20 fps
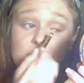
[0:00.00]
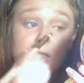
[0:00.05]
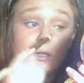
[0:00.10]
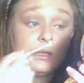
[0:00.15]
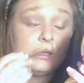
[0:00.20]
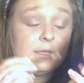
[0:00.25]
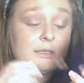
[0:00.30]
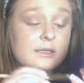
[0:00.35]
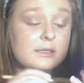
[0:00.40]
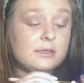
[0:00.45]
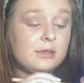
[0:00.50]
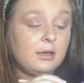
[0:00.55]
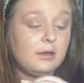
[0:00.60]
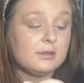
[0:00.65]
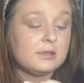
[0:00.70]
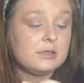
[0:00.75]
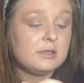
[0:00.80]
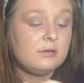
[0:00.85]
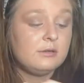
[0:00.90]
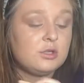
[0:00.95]
And this is
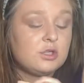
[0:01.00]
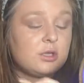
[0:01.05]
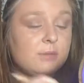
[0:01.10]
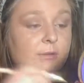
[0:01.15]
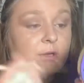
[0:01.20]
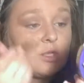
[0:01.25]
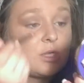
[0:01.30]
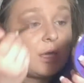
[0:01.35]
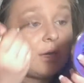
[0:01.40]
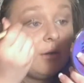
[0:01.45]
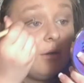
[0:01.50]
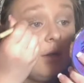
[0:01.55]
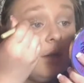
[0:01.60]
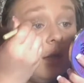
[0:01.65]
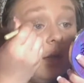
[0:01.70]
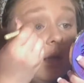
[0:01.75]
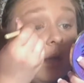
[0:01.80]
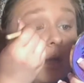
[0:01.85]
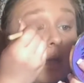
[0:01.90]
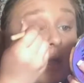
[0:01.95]
also a shimmer shadow.
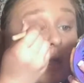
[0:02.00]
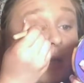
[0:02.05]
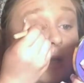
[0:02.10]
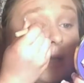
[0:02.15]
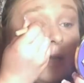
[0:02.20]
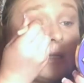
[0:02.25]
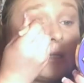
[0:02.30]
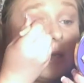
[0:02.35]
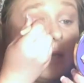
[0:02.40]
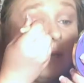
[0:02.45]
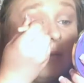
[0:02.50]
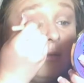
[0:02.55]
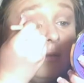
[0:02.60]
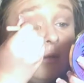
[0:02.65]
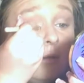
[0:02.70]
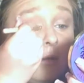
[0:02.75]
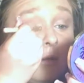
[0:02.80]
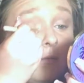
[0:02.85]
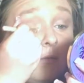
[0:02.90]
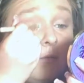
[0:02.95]
And guys, I don't
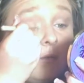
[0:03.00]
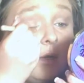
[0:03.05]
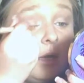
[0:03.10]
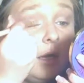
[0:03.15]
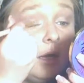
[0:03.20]
know if